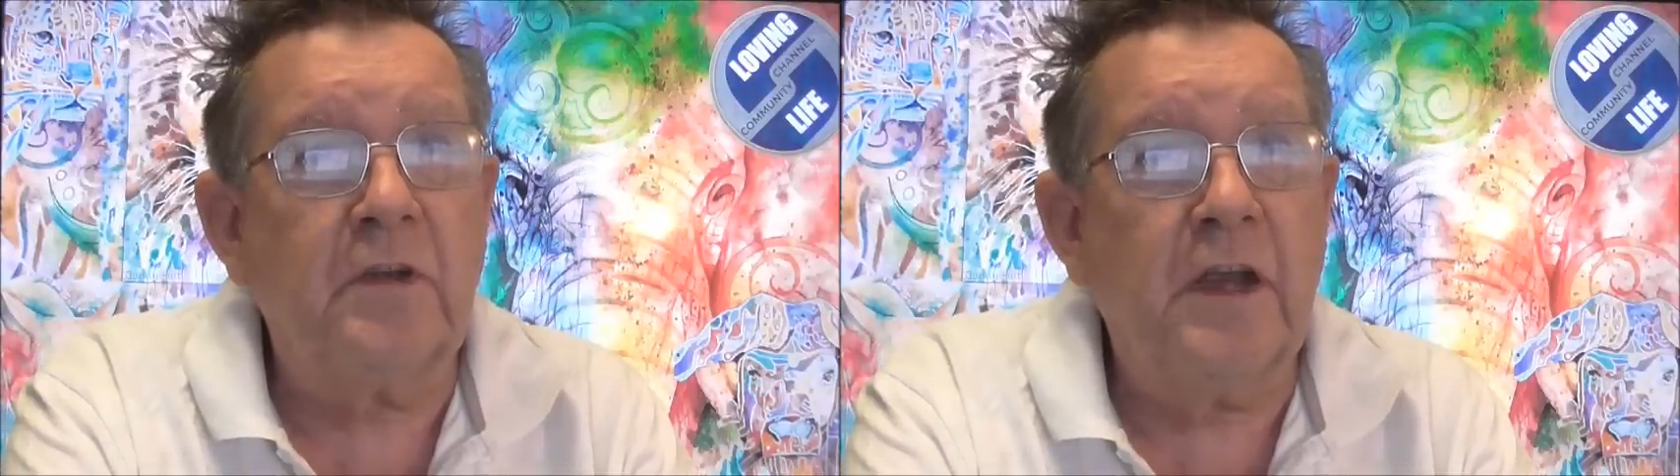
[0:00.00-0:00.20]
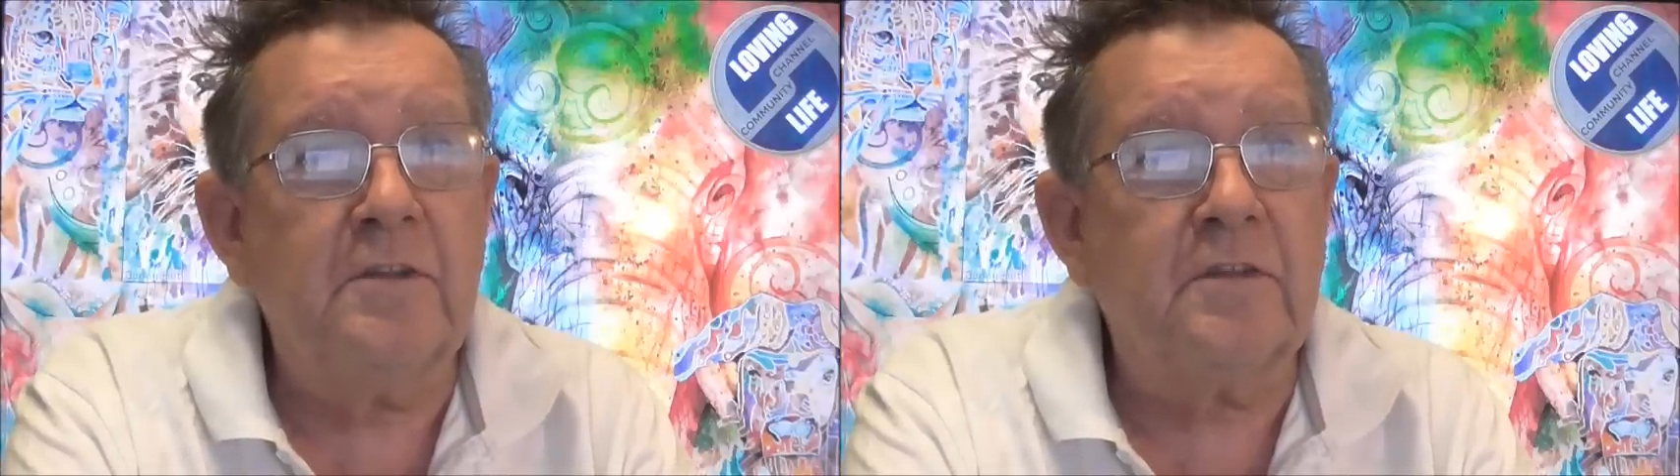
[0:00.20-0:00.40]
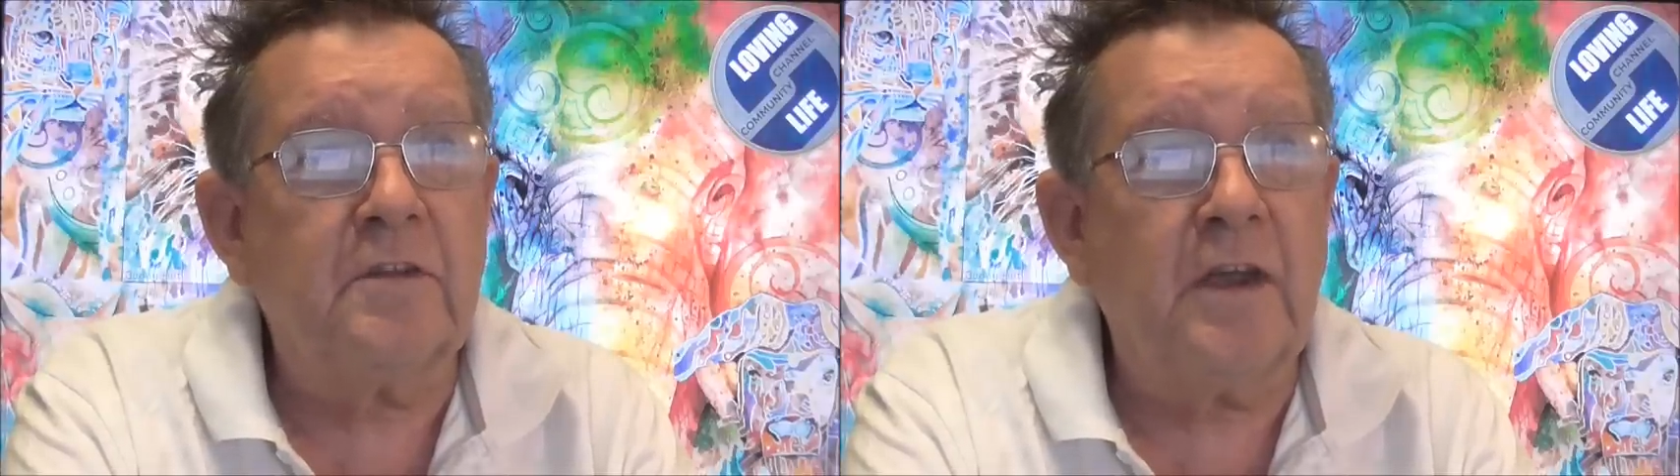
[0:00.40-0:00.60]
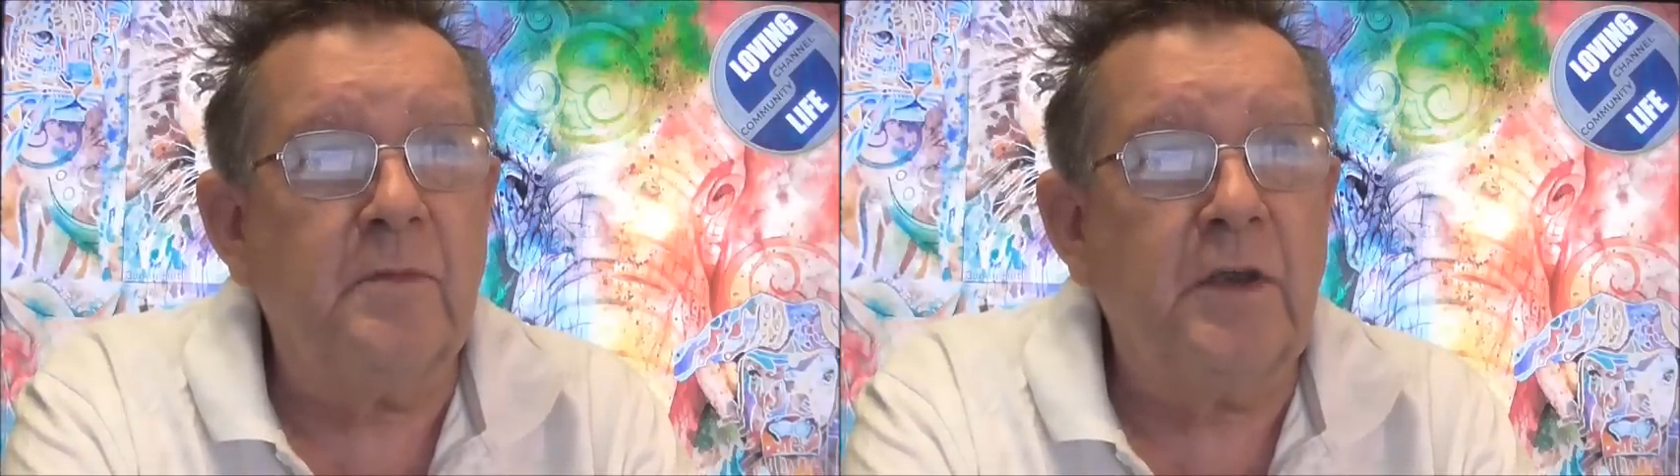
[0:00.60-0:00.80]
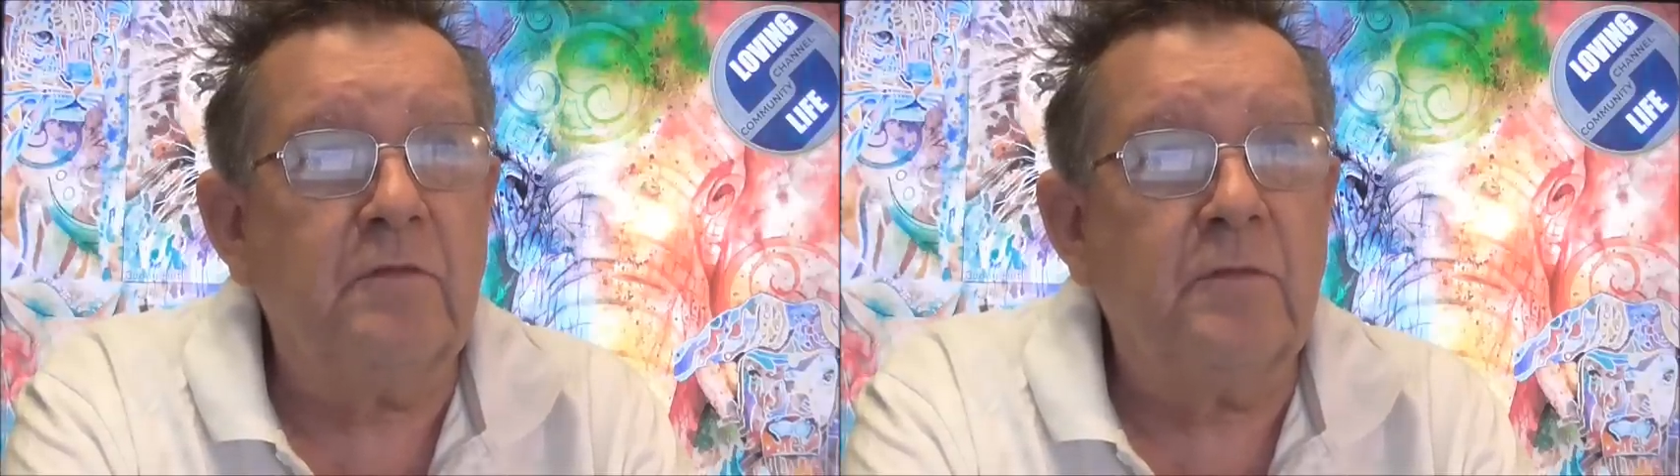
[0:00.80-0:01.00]
cases
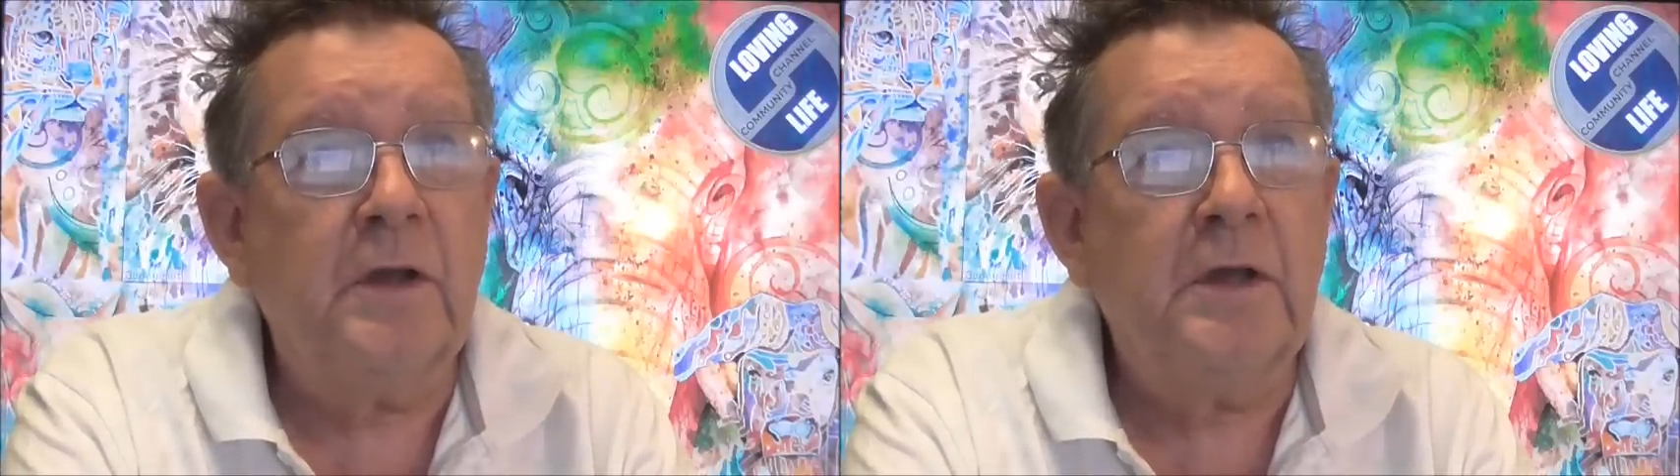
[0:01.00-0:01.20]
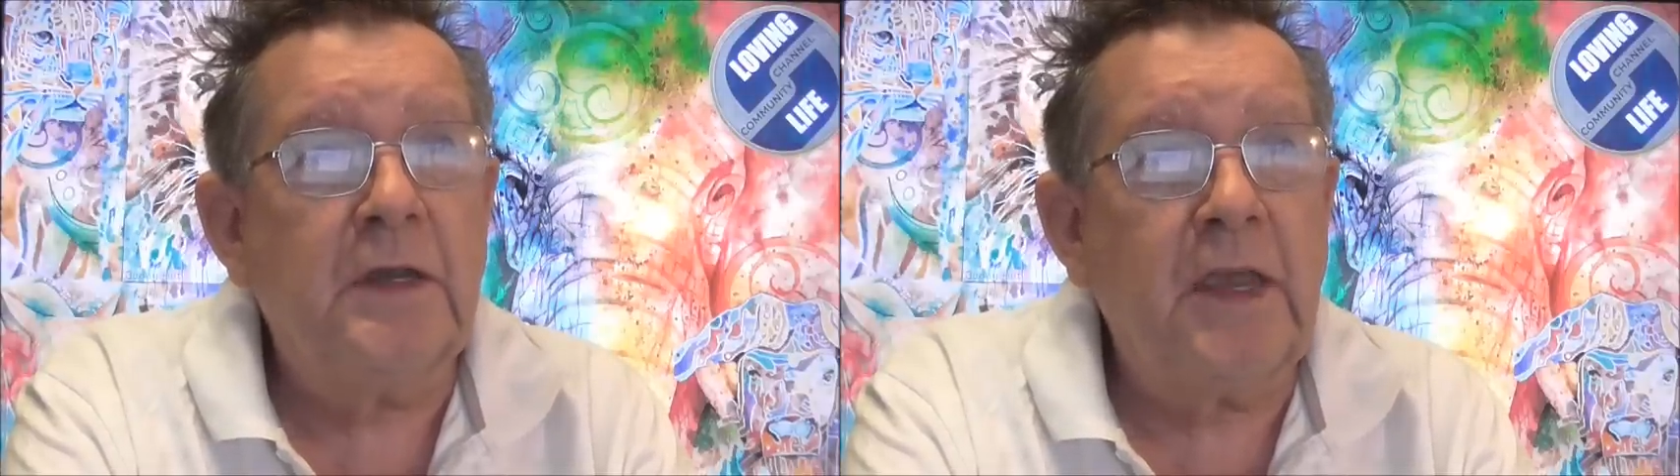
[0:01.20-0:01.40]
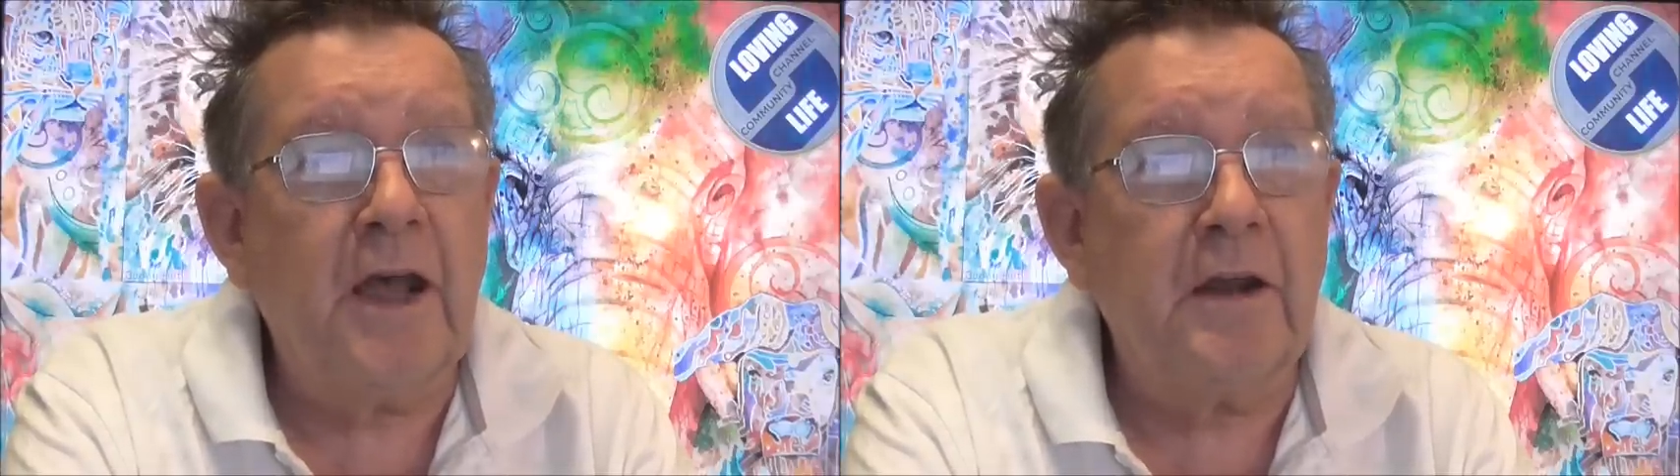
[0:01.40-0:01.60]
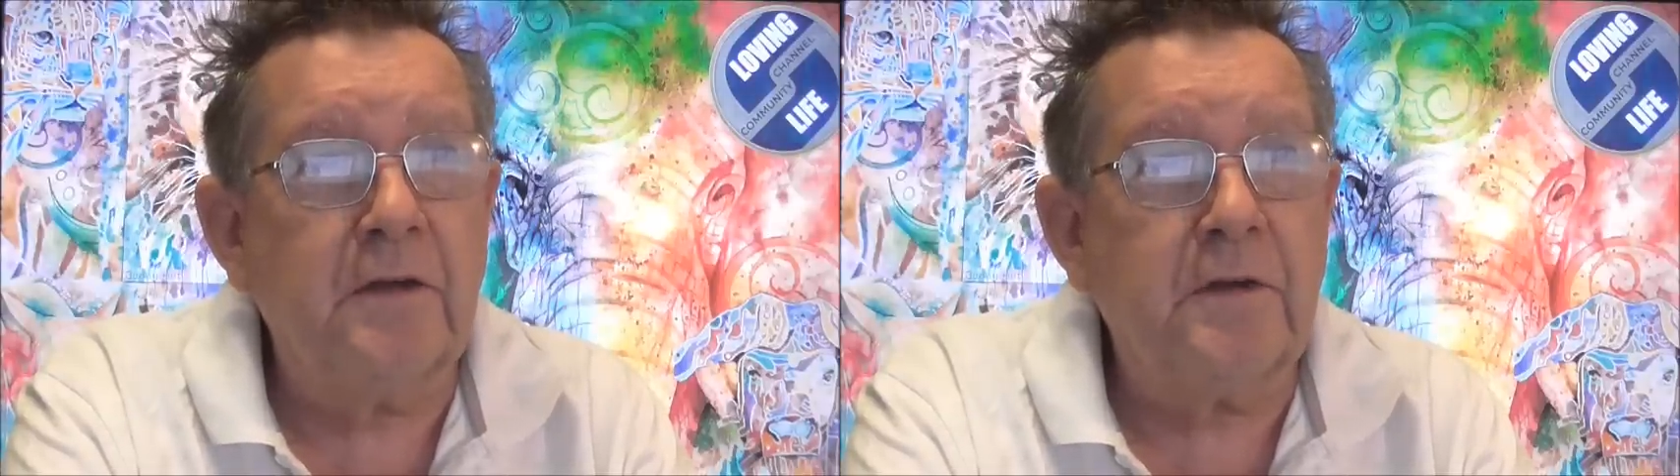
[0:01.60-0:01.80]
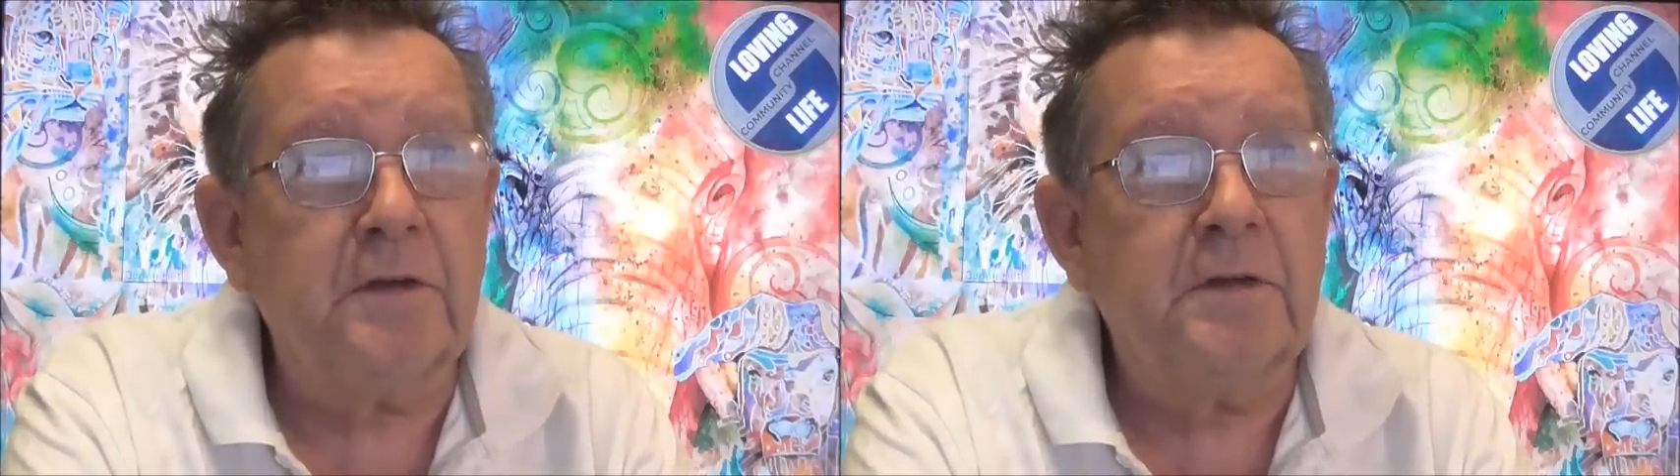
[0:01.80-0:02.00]
coming in
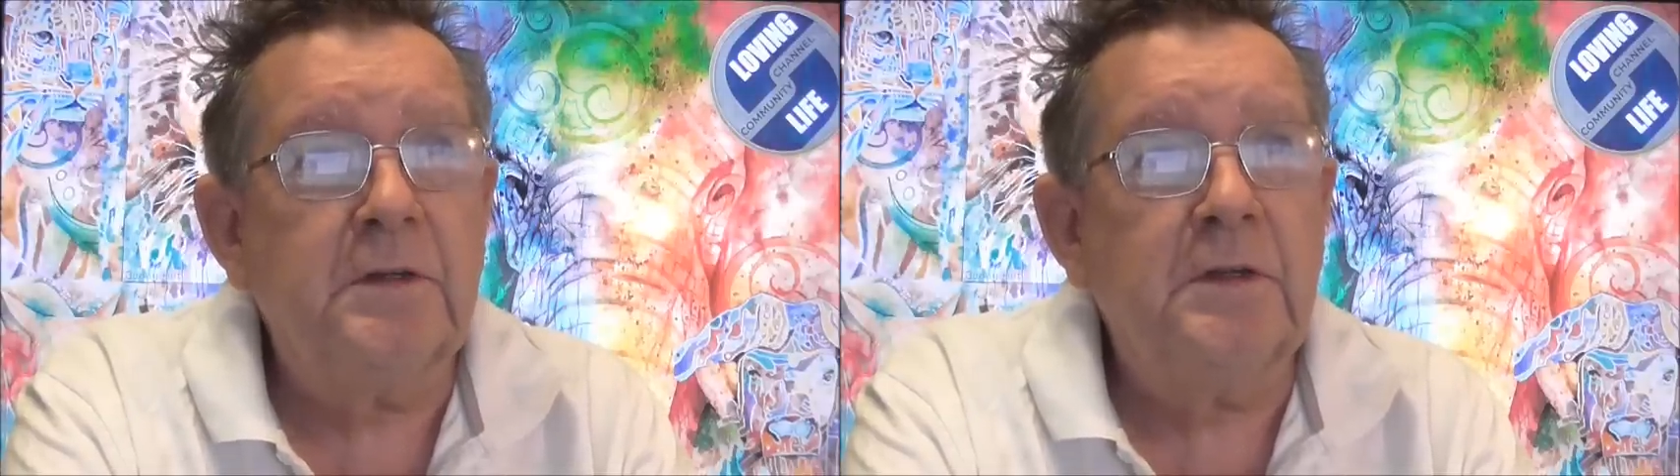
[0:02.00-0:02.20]
Canada